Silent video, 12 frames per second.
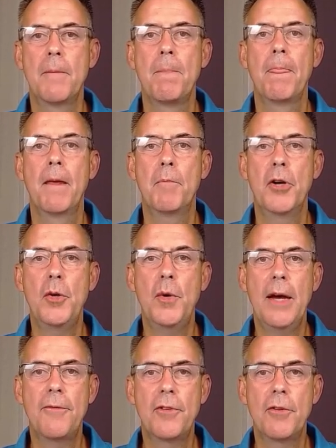But you
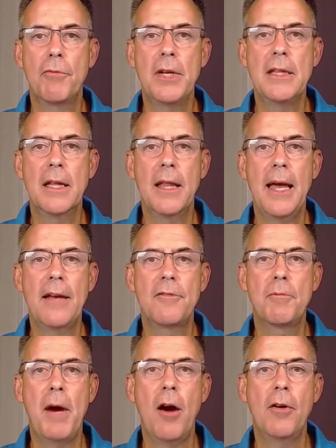have to read the last
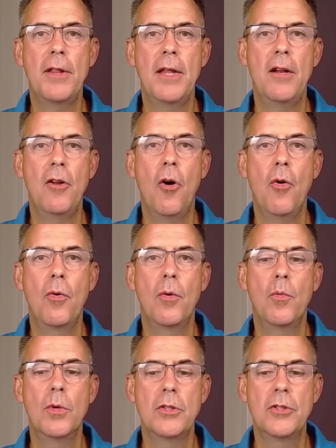part of that note,
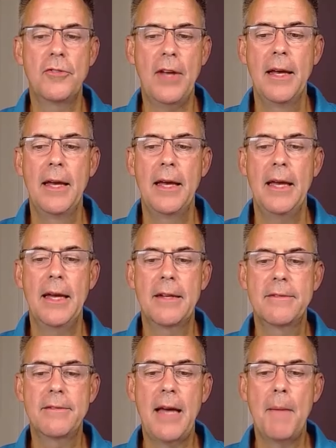which says,
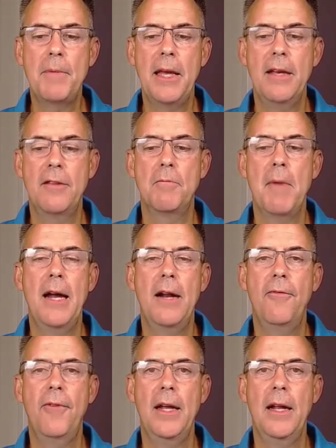except as
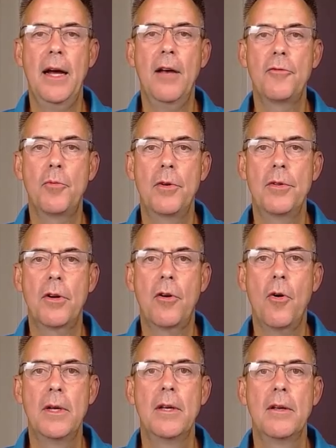modified elsewhere in the
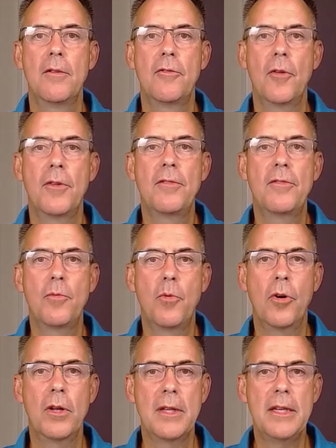code. So this is where
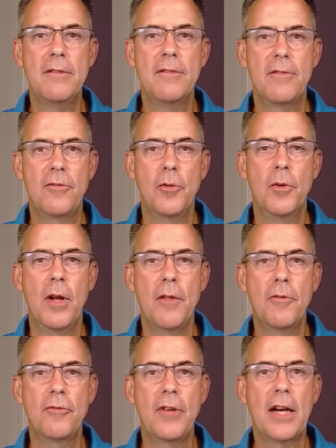it leads us to another
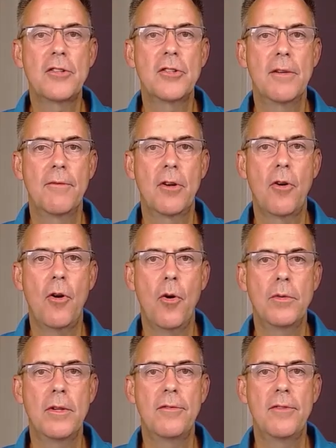section of the code
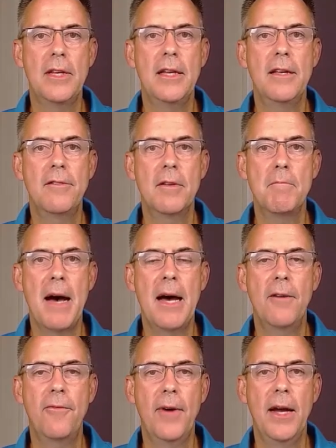to see, is it
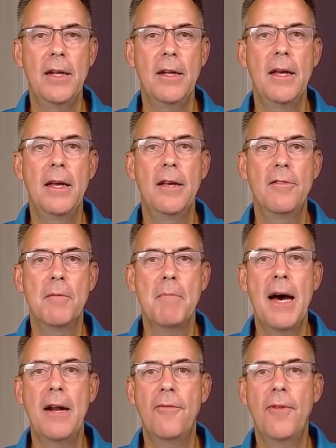modified? Is it
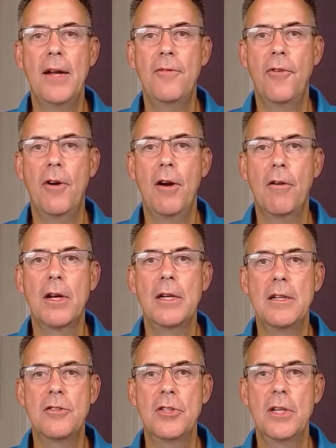modified for air
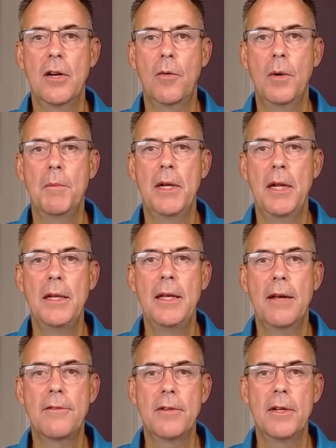conditioning equipment? And
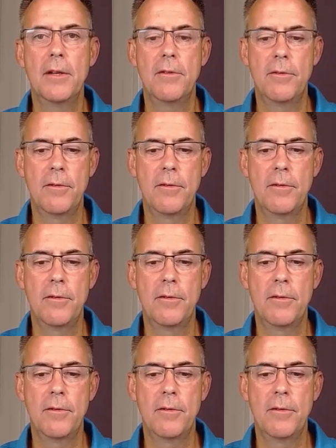yes, it is.